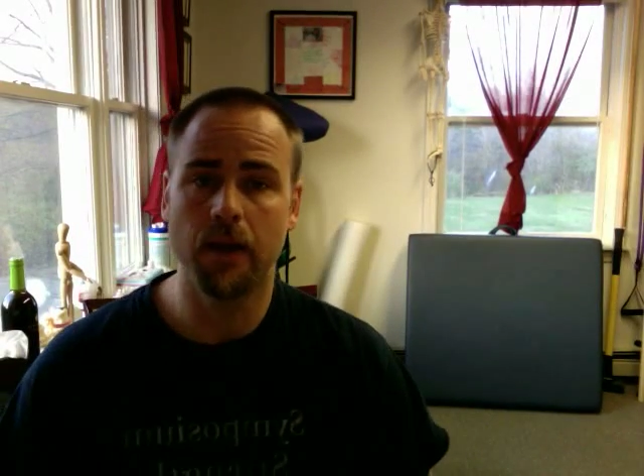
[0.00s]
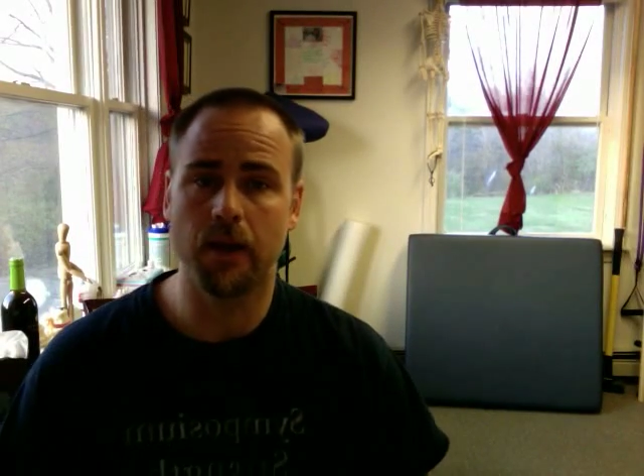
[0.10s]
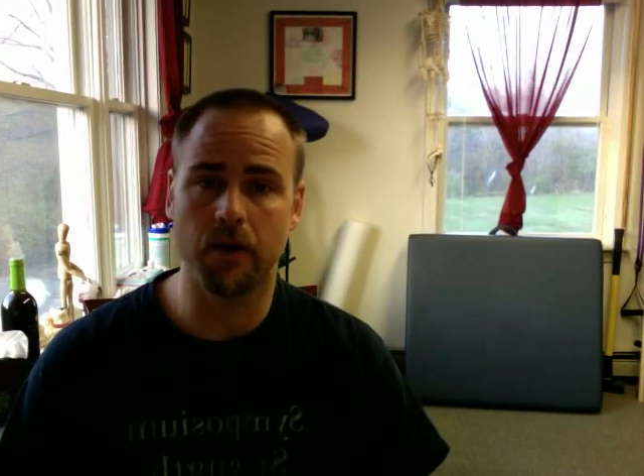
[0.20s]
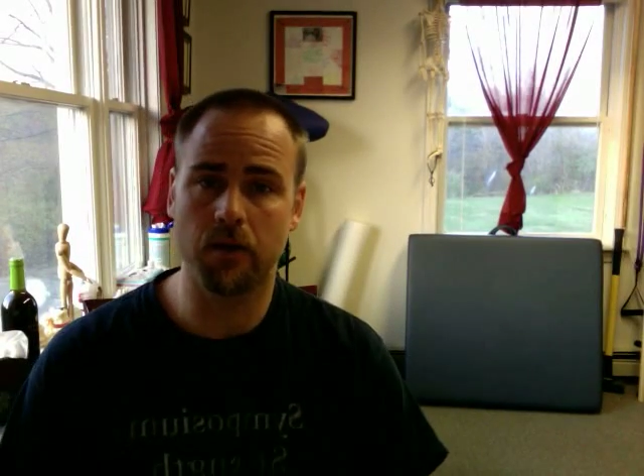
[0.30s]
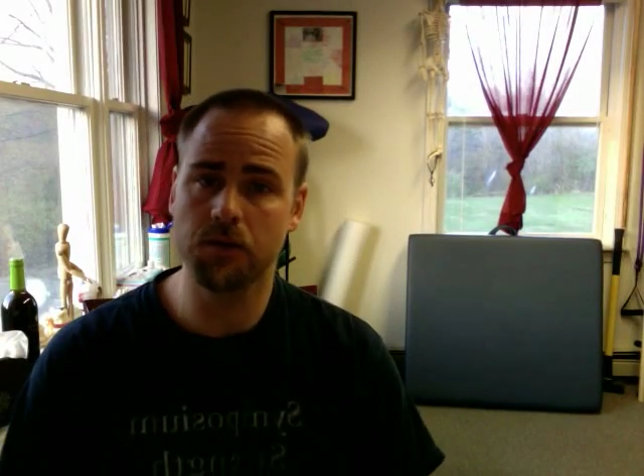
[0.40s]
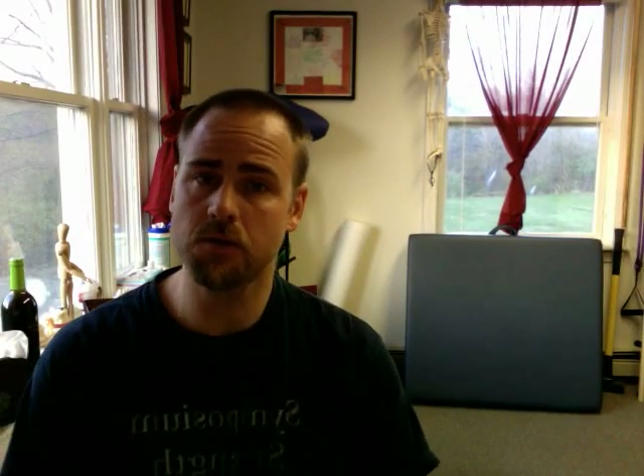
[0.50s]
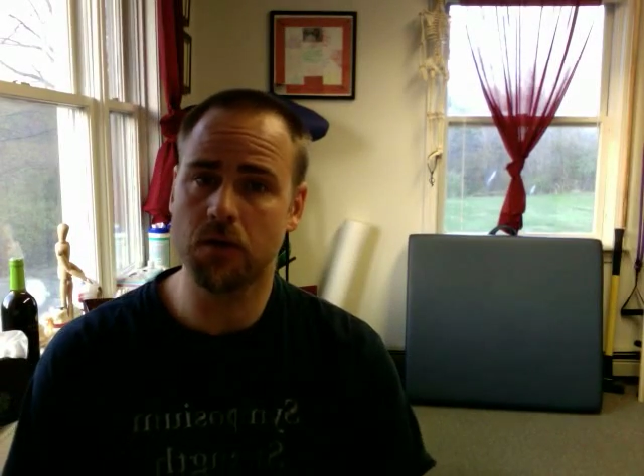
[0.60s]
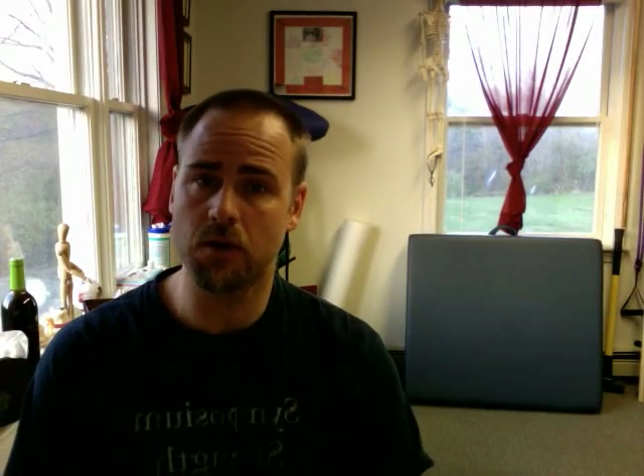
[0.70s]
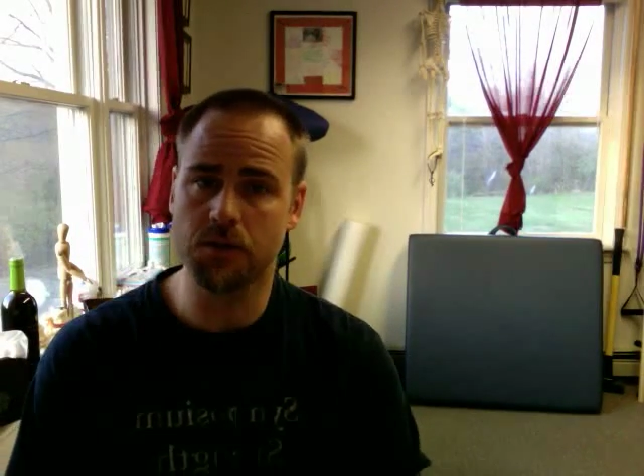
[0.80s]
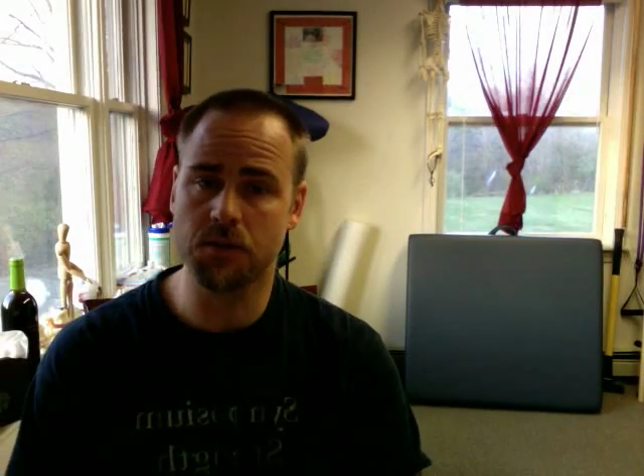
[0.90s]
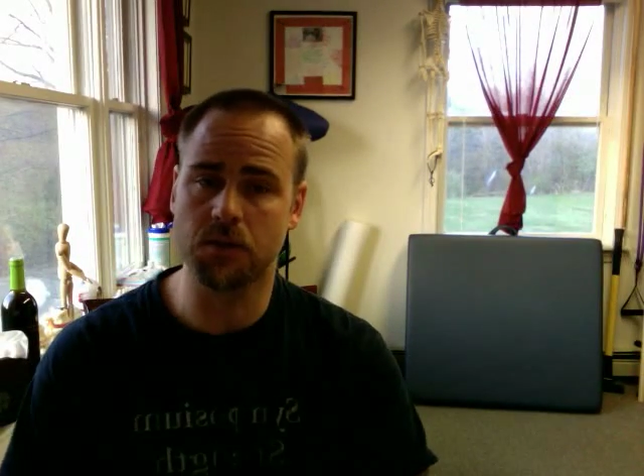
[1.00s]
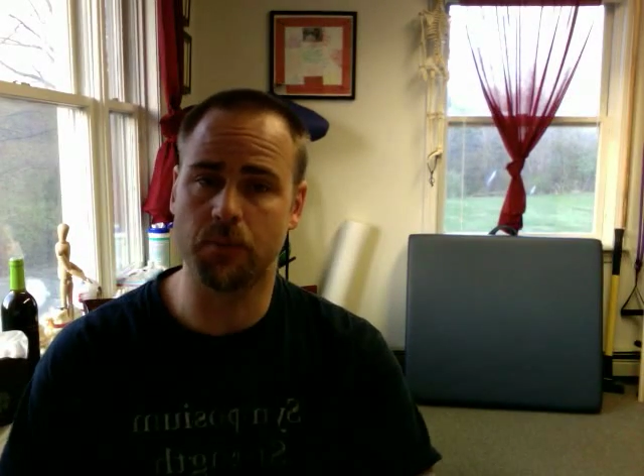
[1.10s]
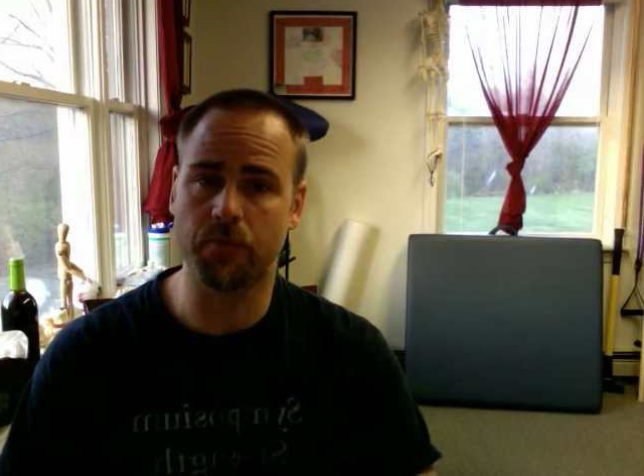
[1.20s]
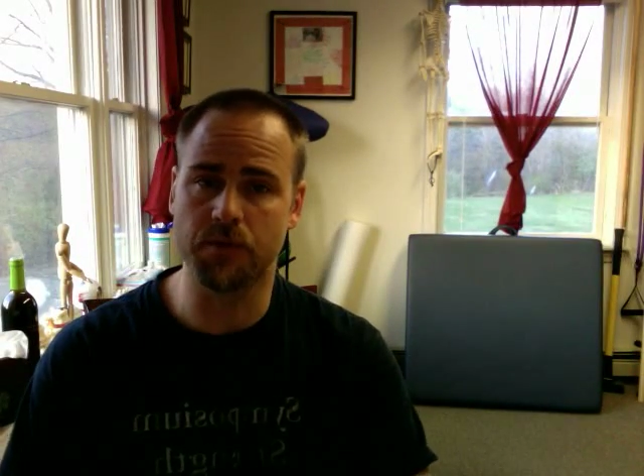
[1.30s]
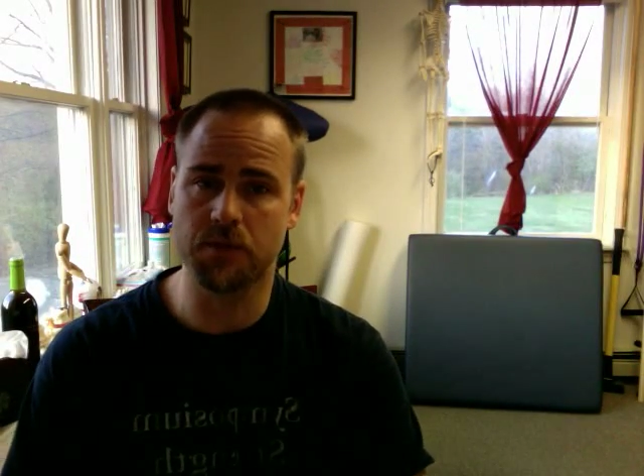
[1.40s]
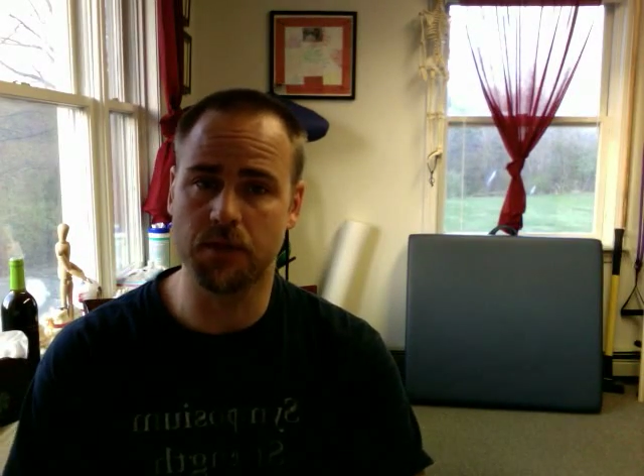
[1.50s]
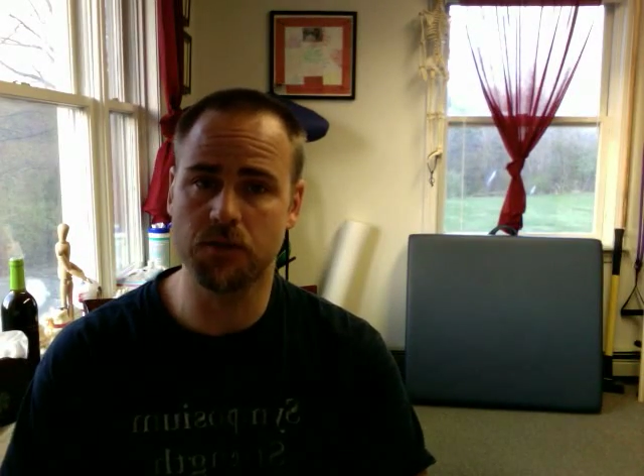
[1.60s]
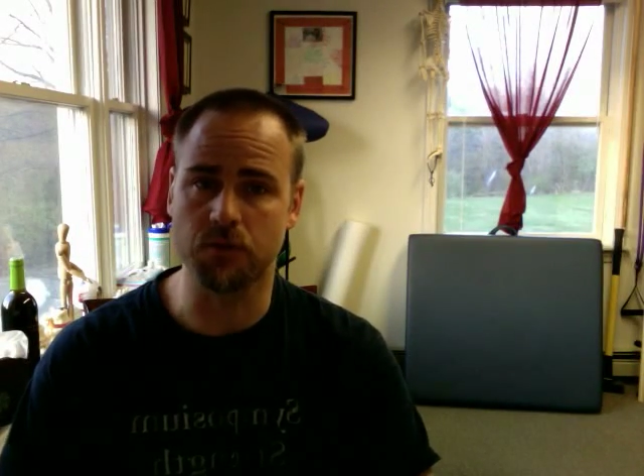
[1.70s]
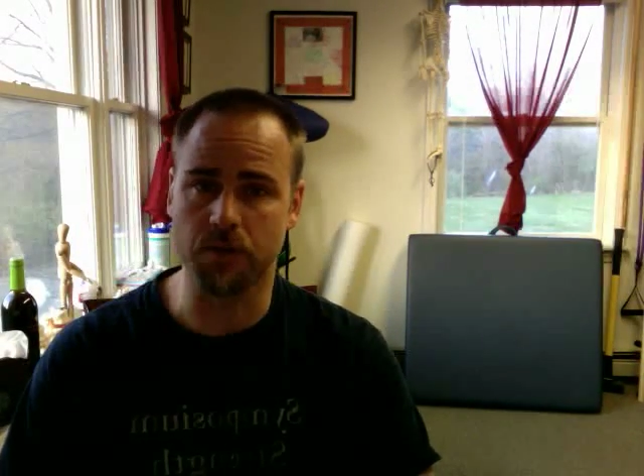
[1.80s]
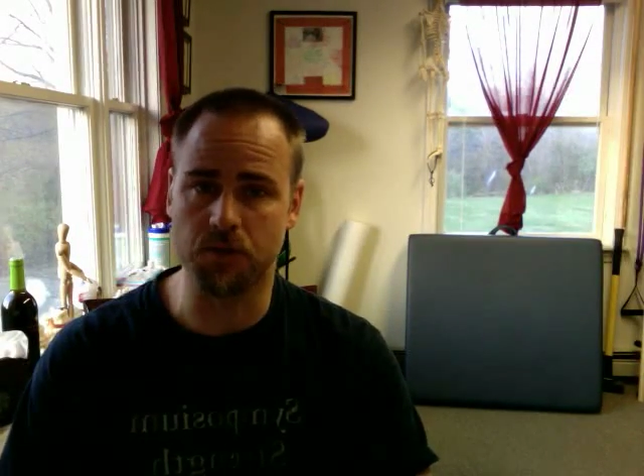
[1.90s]
And it also causes some of the
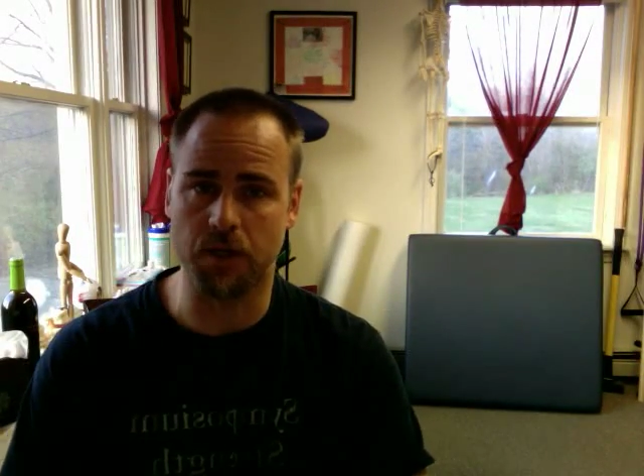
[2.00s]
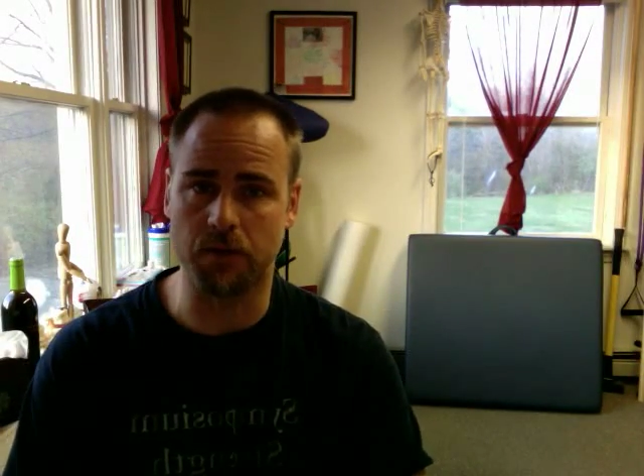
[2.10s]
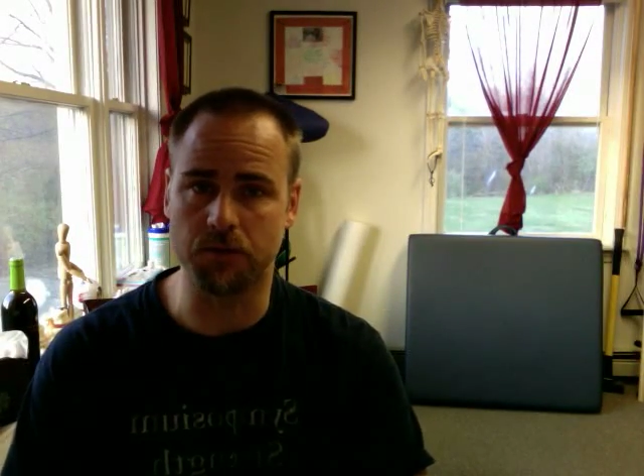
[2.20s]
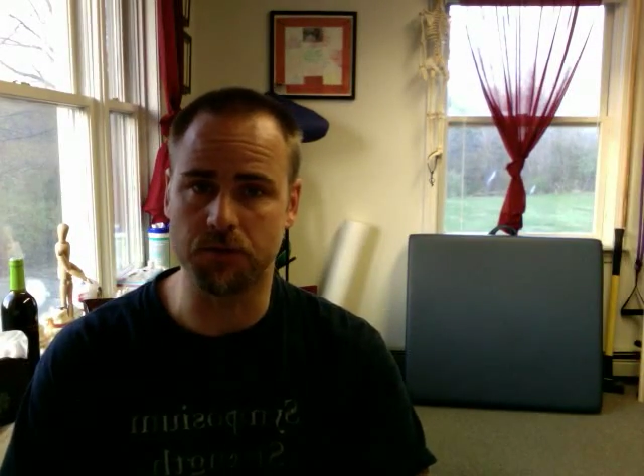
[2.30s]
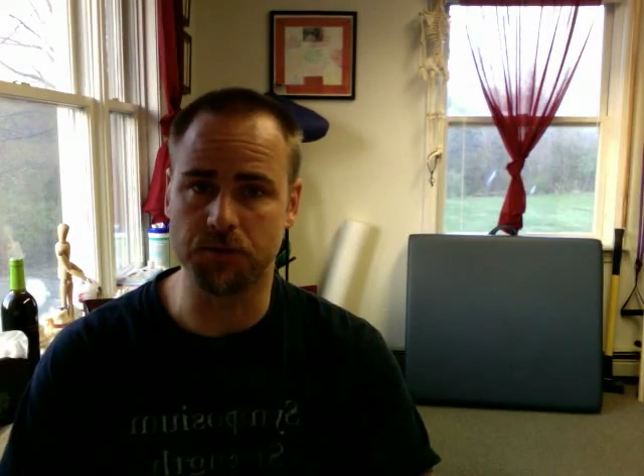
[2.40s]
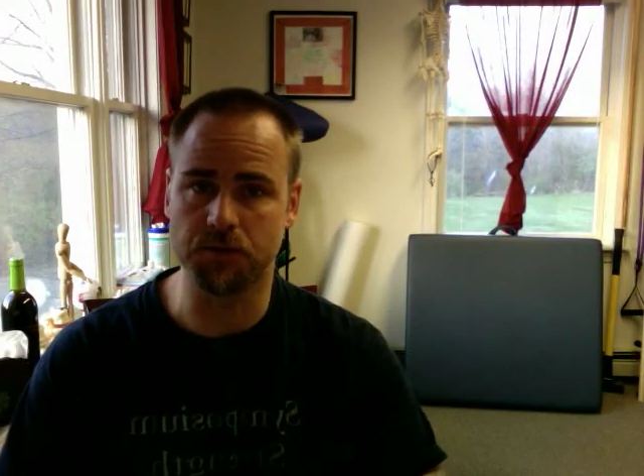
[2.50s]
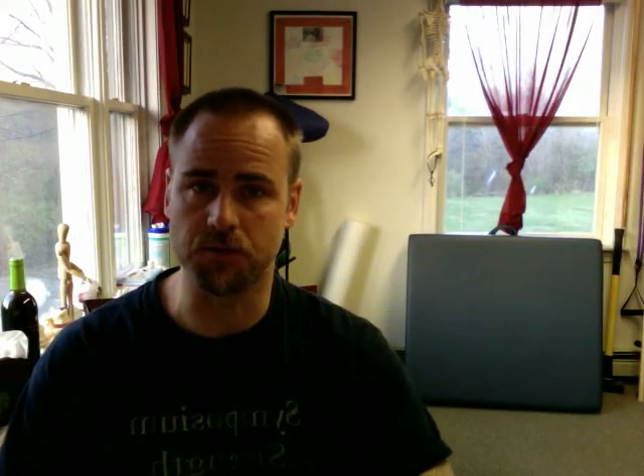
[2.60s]
sensory challenges,